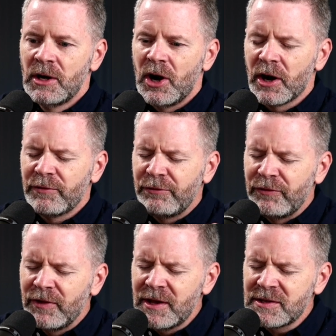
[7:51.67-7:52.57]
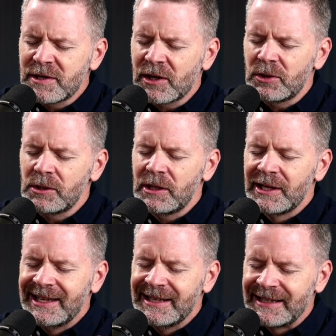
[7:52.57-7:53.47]
are physical
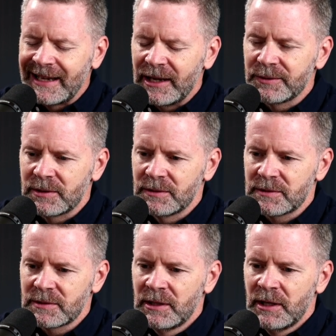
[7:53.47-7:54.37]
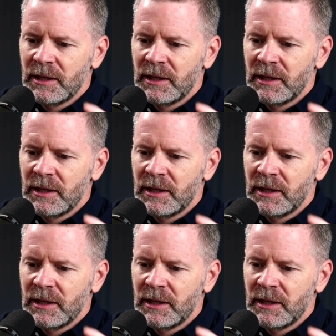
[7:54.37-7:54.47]
encounters.